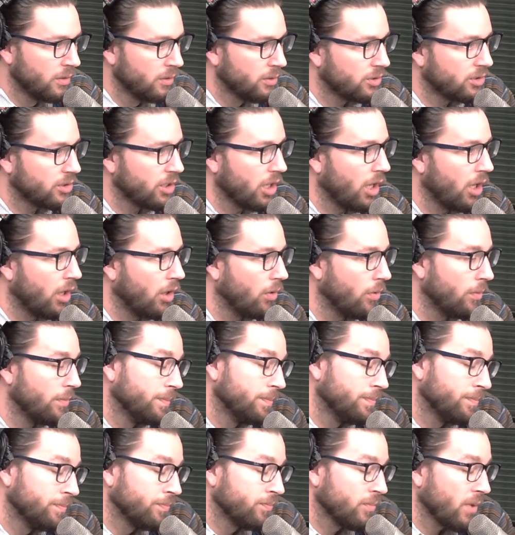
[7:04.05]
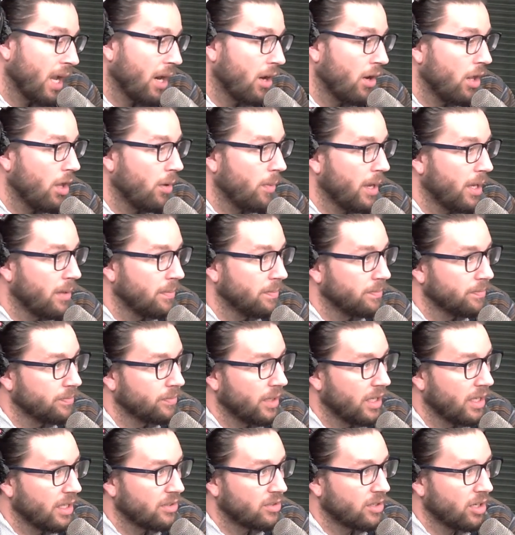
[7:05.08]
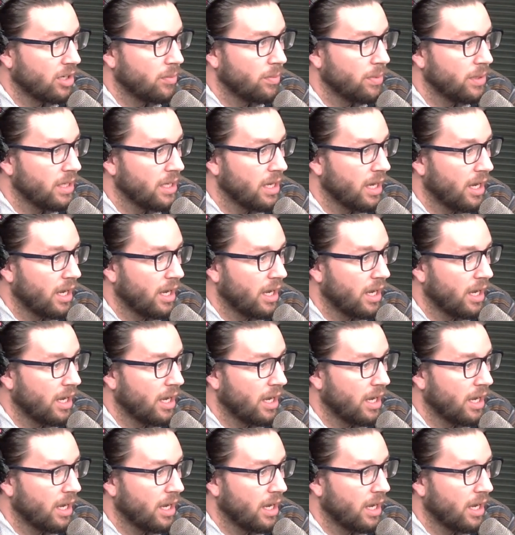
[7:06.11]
So I don't know, man. It's going to be